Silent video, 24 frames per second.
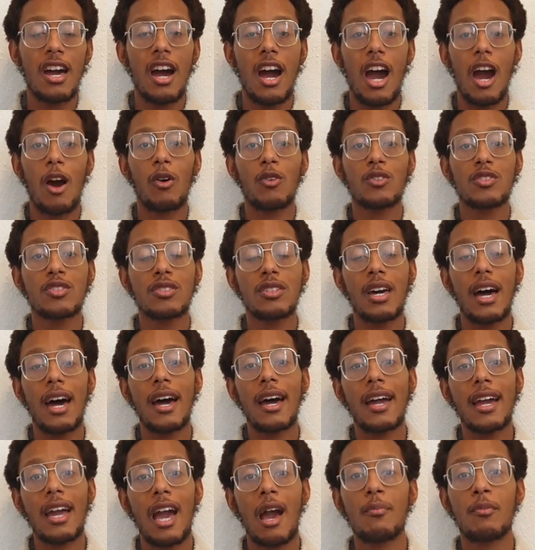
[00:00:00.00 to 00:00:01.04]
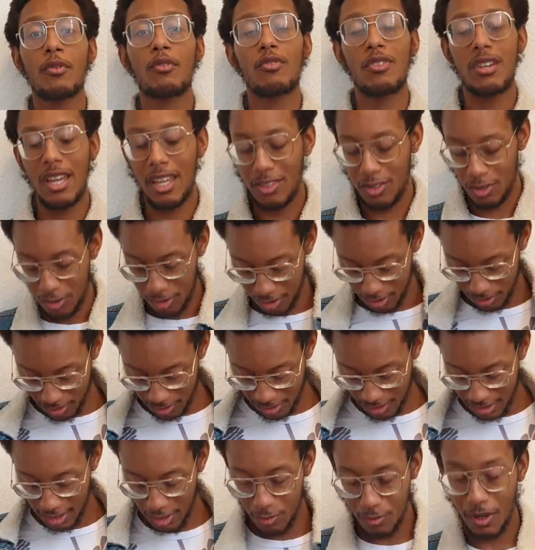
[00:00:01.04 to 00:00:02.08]
I was at a camporee, as you can
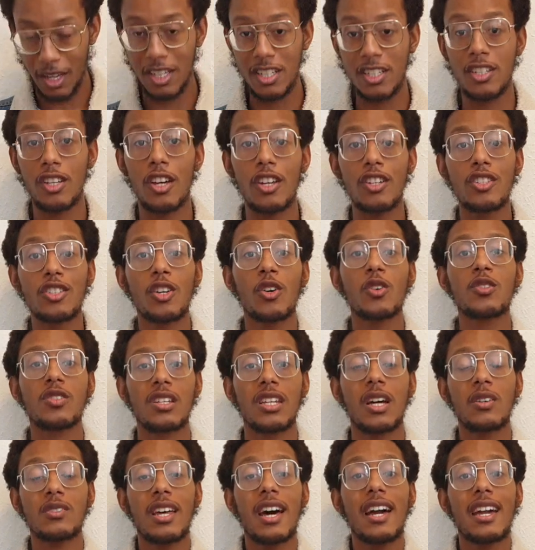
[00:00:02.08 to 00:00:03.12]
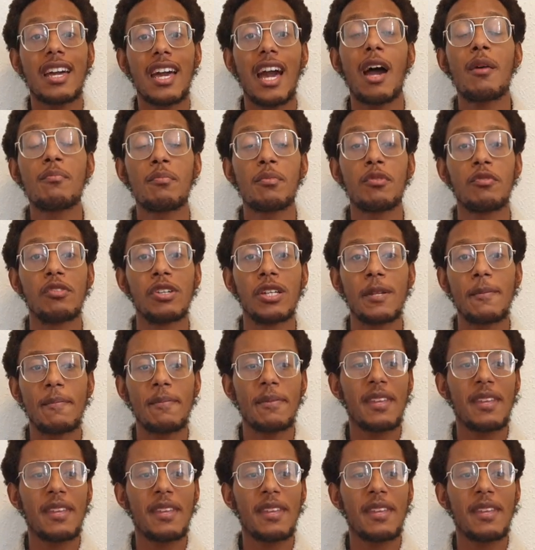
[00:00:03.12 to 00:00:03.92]
see on my shirt, Chosen. I was at a camporee,